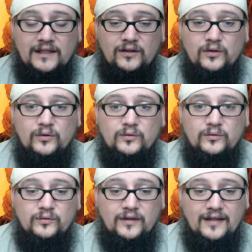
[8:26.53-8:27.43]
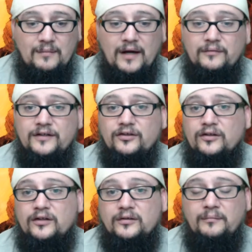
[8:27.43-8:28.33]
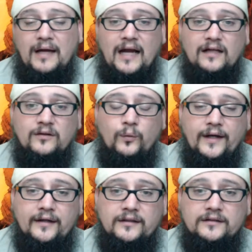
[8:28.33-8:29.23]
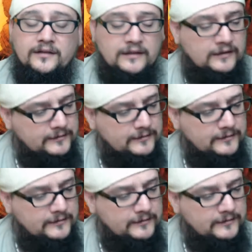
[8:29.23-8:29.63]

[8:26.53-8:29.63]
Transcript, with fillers: He knew that they might return back to wickedness.